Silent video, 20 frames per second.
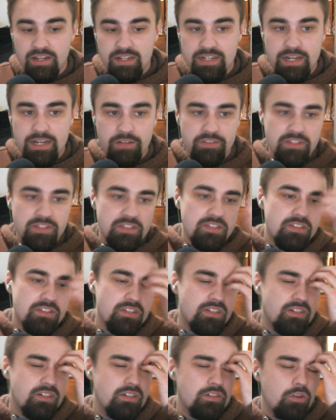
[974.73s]
Now, this is
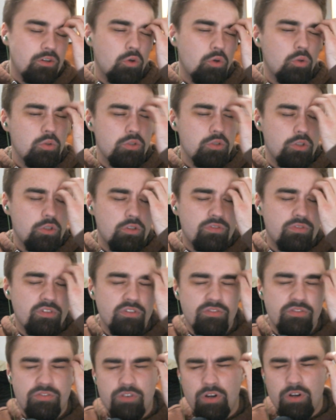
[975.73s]
a
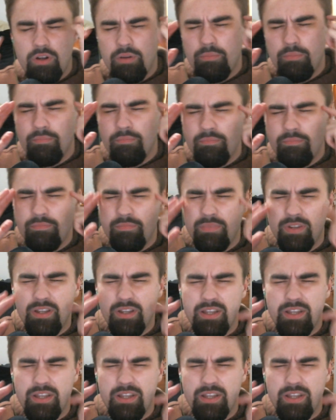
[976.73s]
holdover from